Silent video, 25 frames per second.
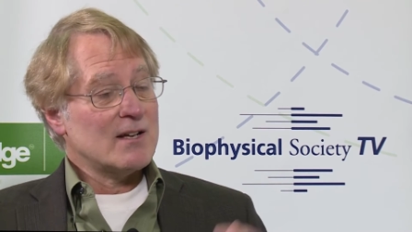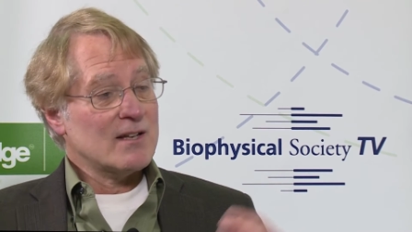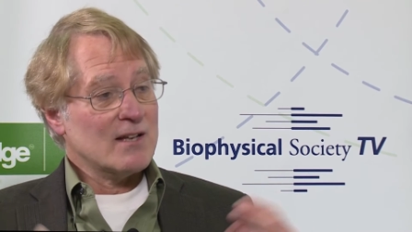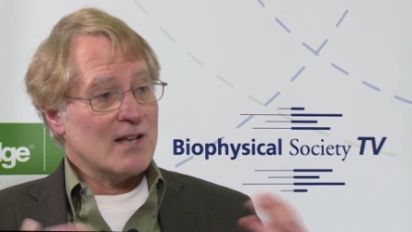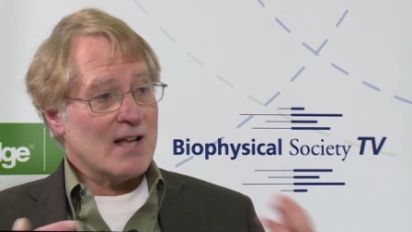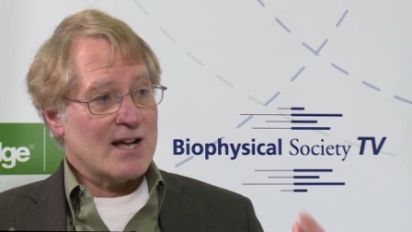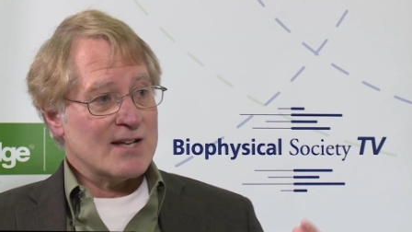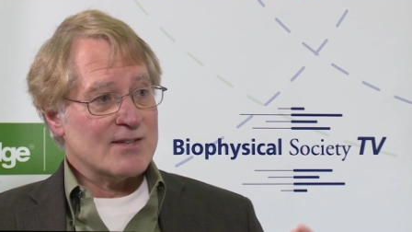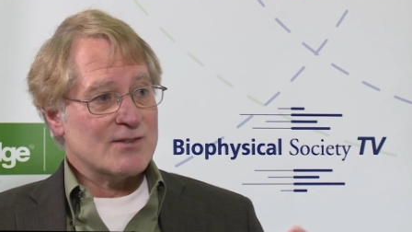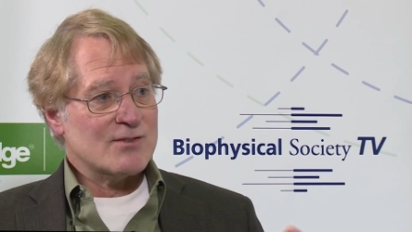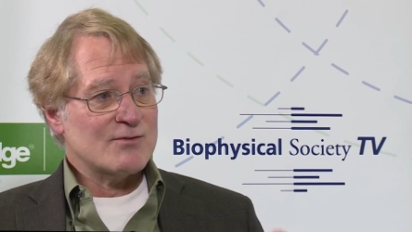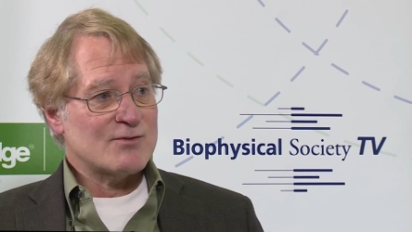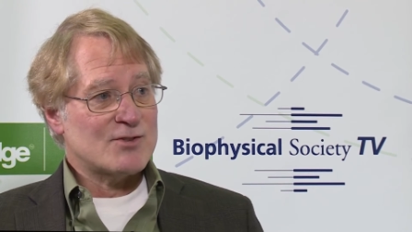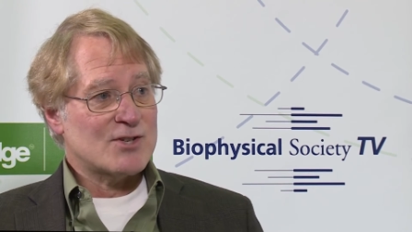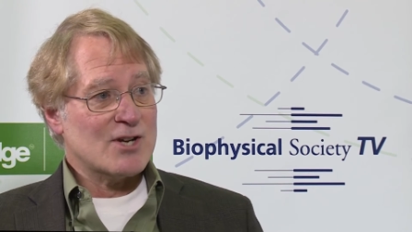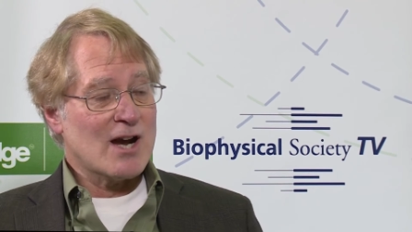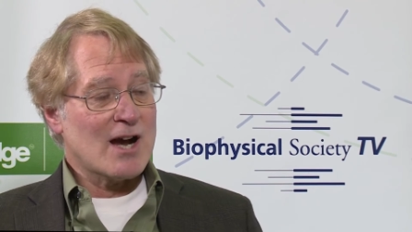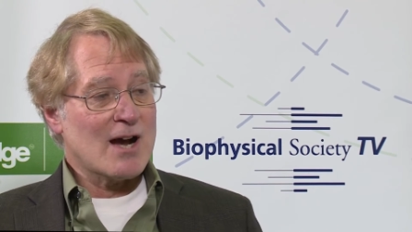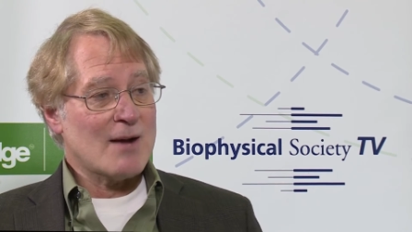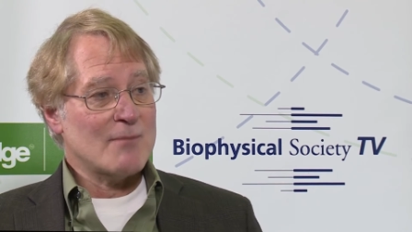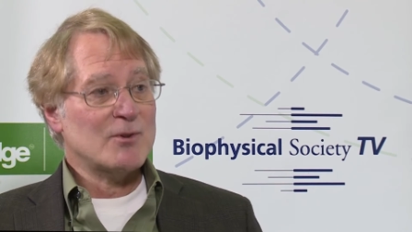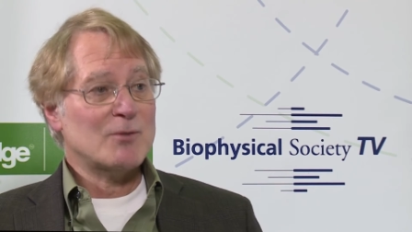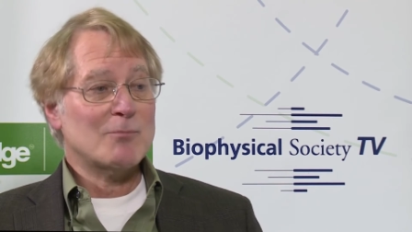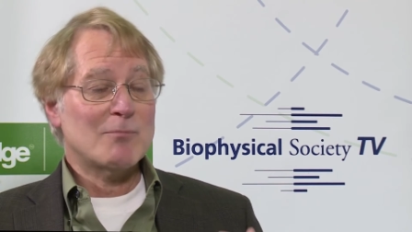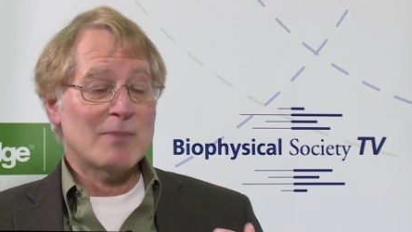lots of
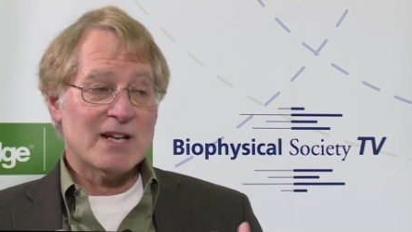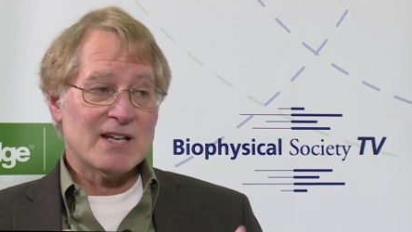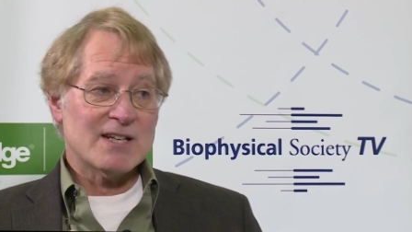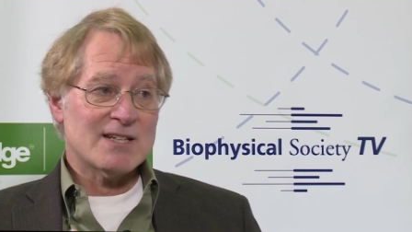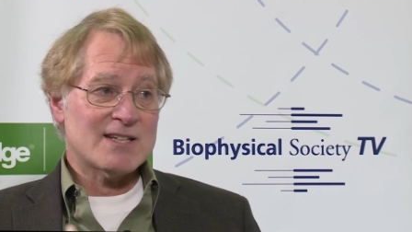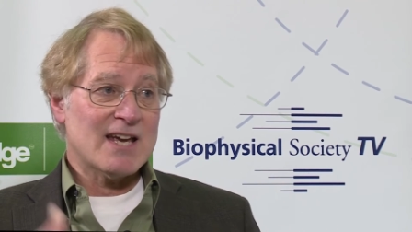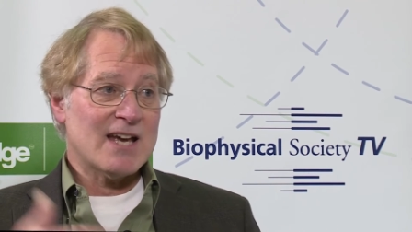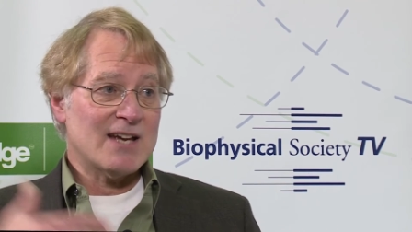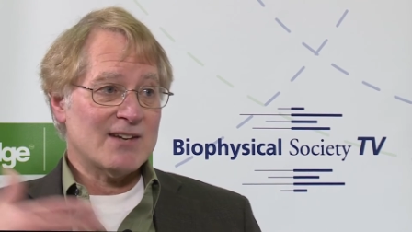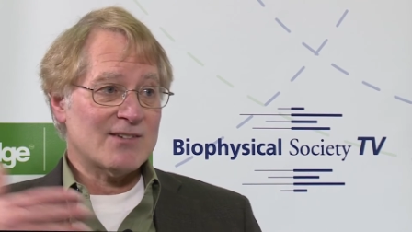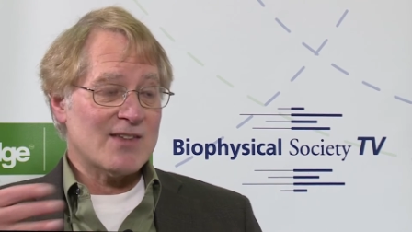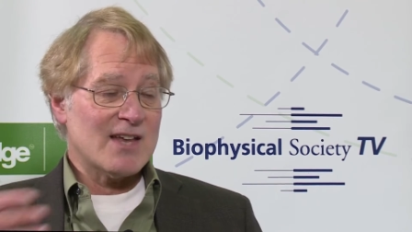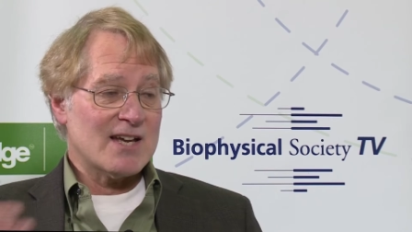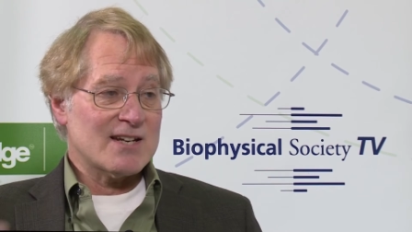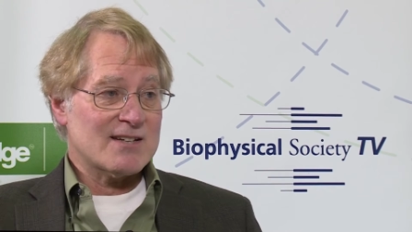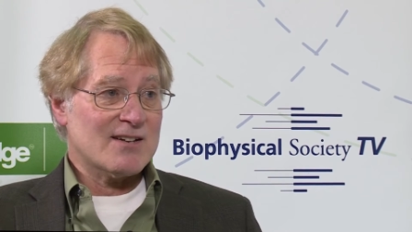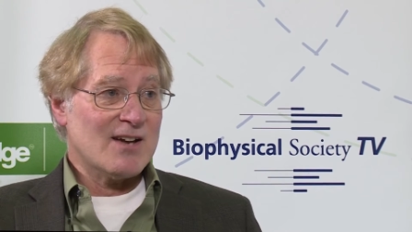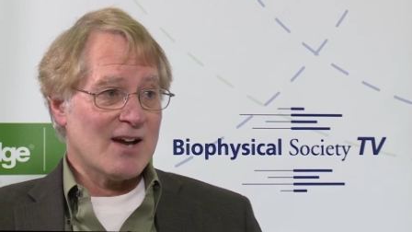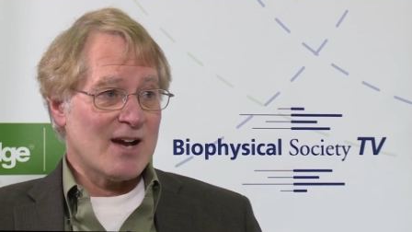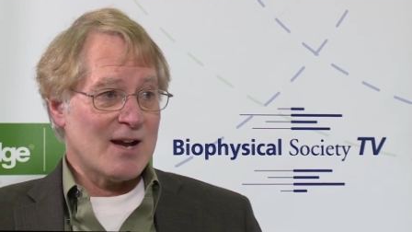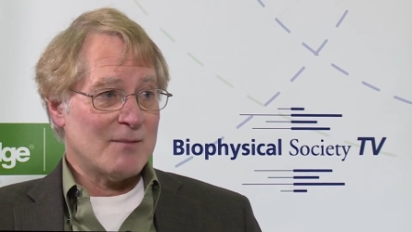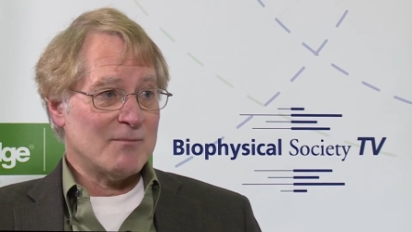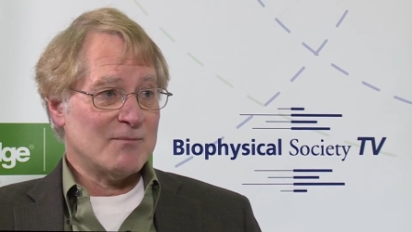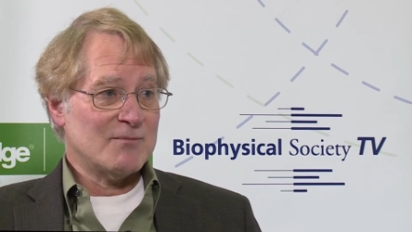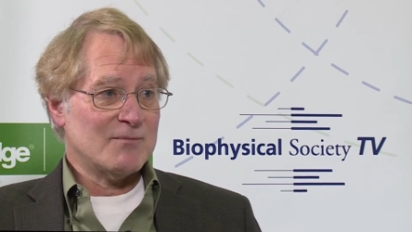jobs, but it takes that
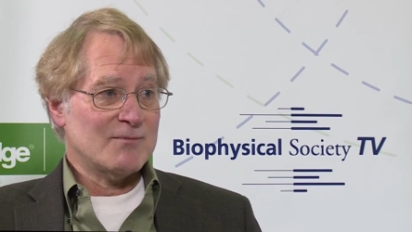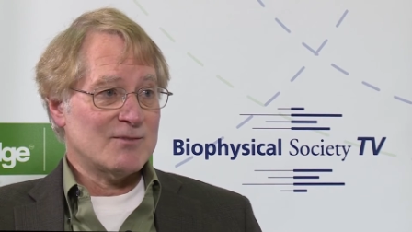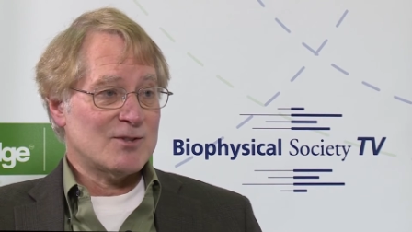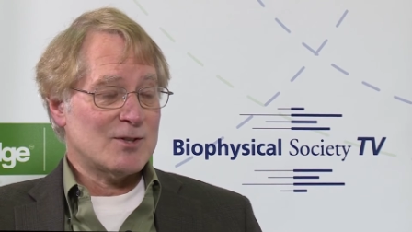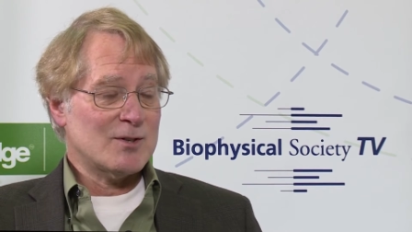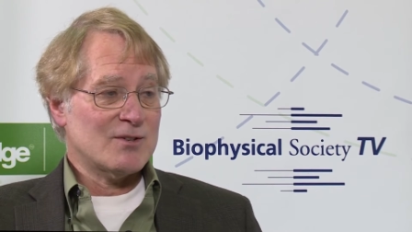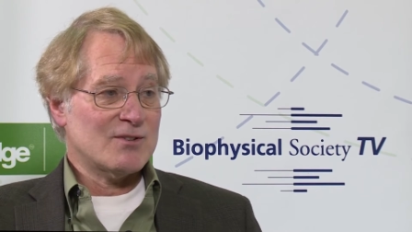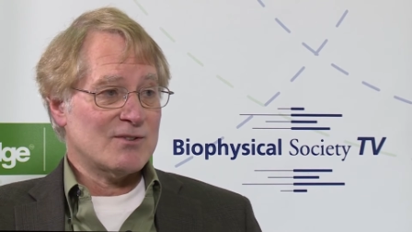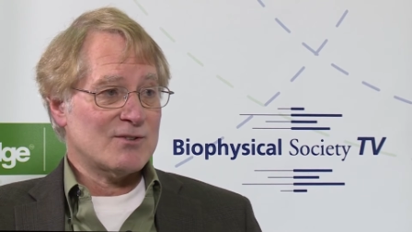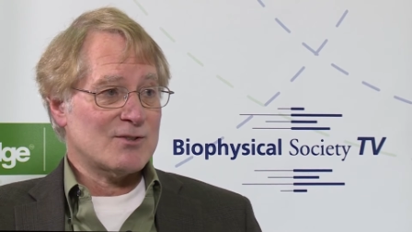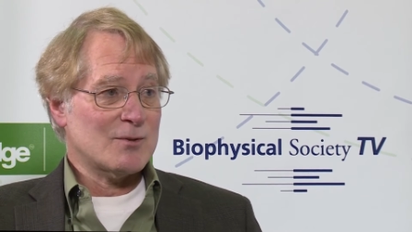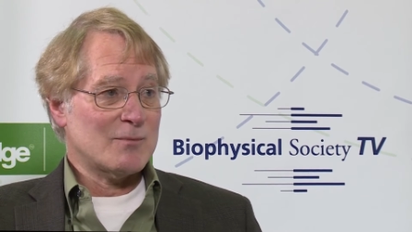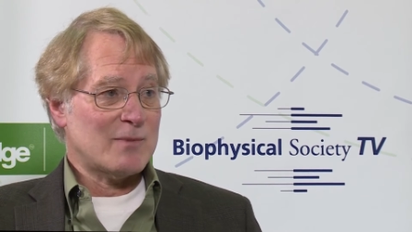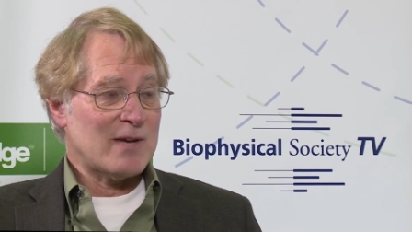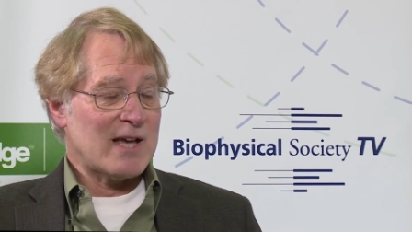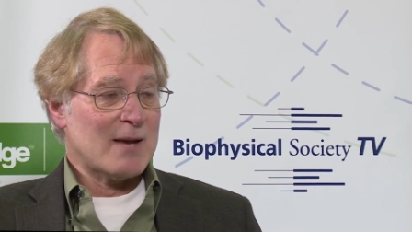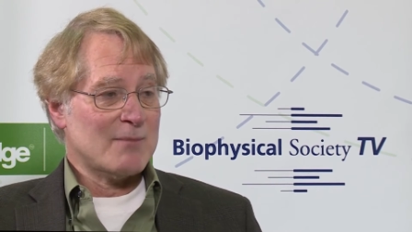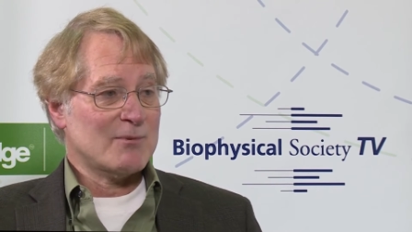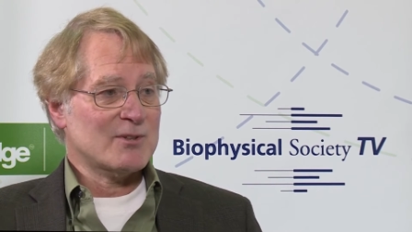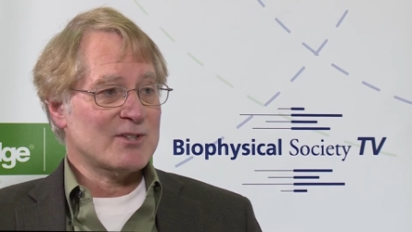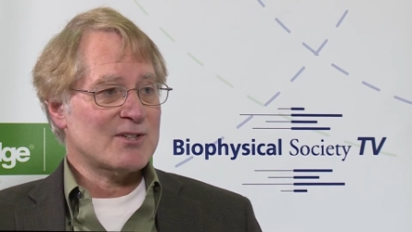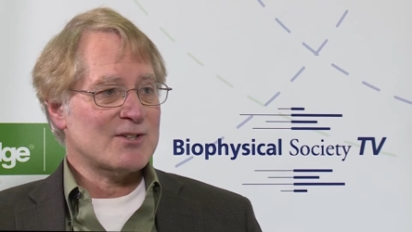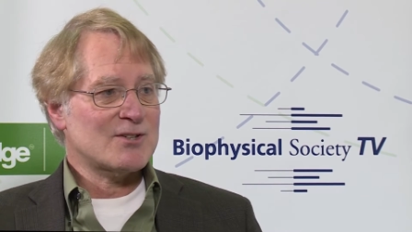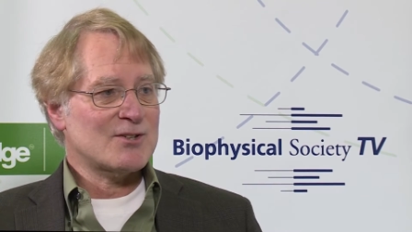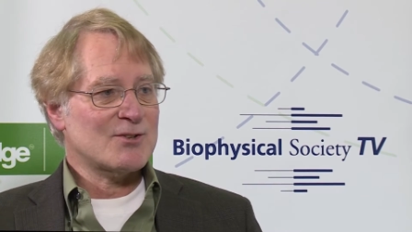time to, to be
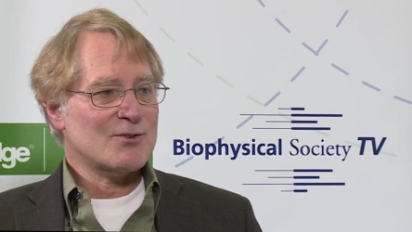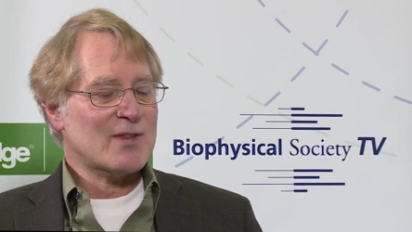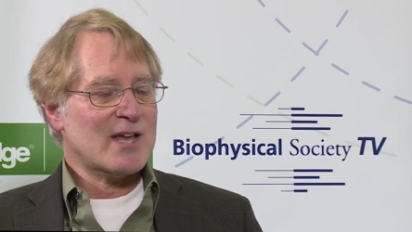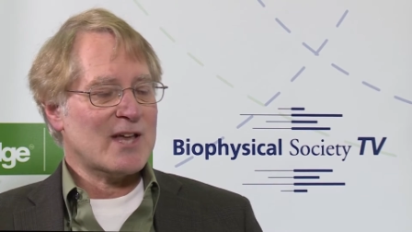able to do